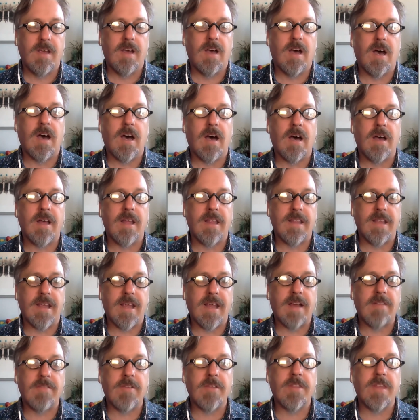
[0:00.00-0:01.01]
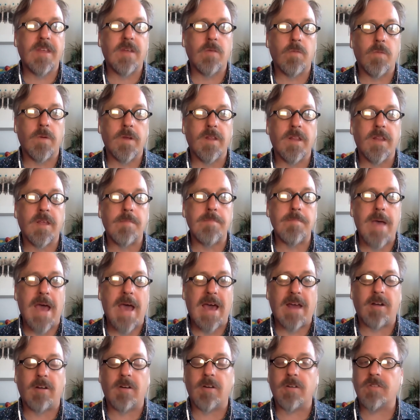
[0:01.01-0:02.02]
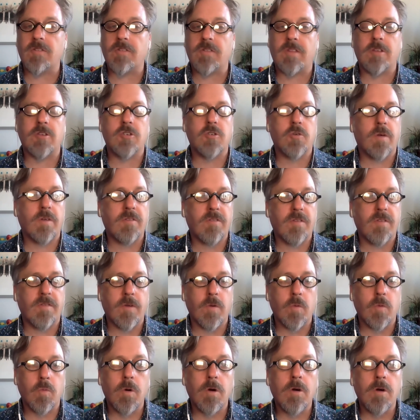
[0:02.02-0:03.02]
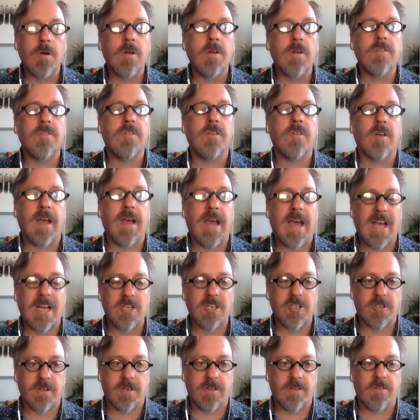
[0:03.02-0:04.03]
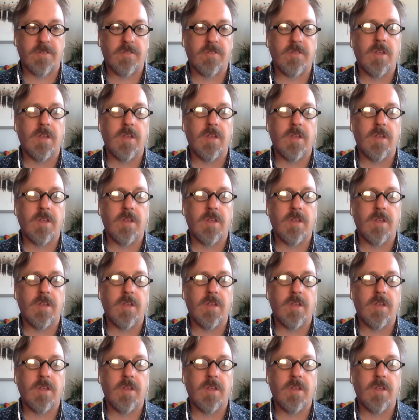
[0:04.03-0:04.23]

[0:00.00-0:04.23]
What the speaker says: And that everything really matters. The choice of your words, your actions,